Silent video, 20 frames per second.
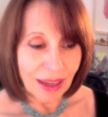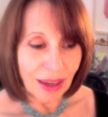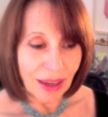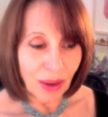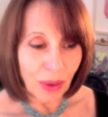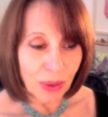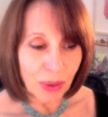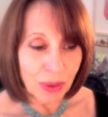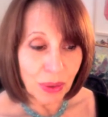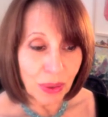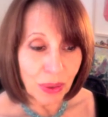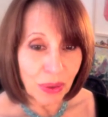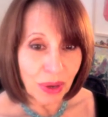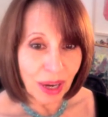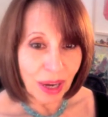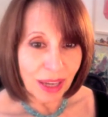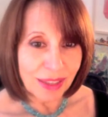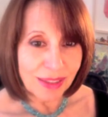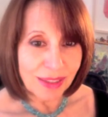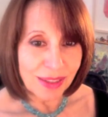although
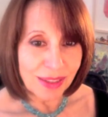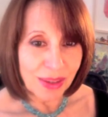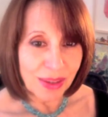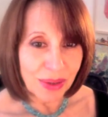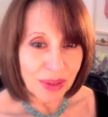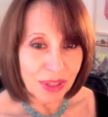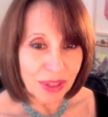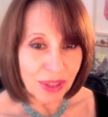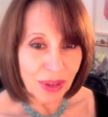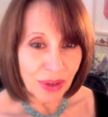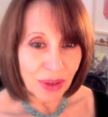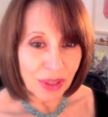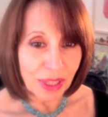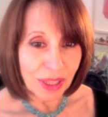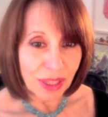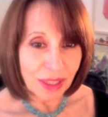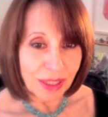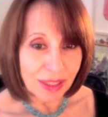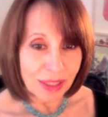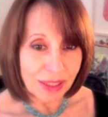I still did not
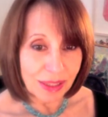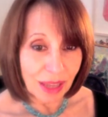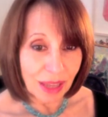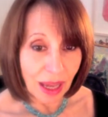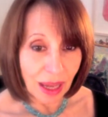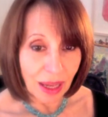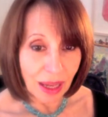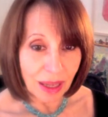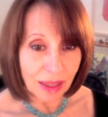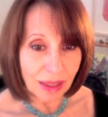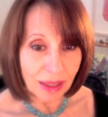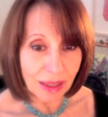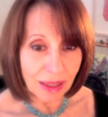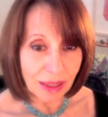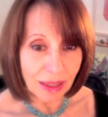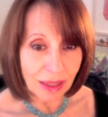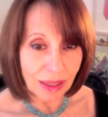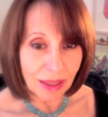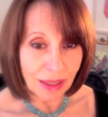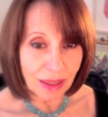understand
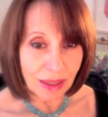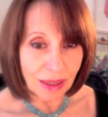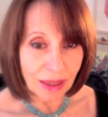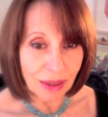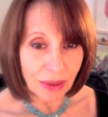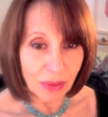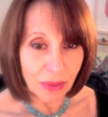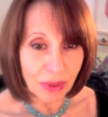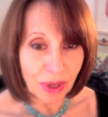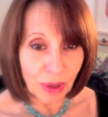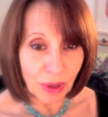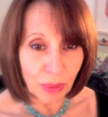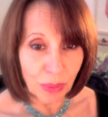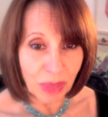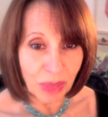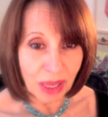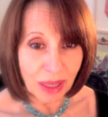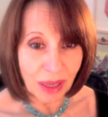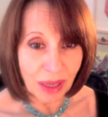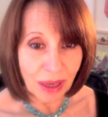the real
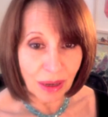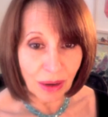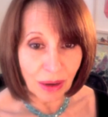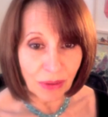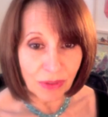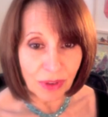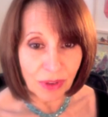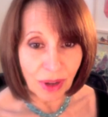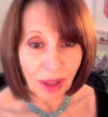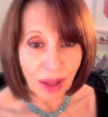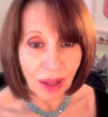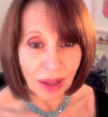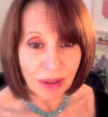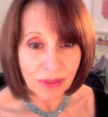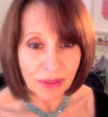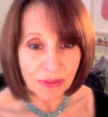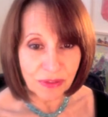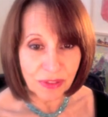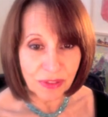meaning of love.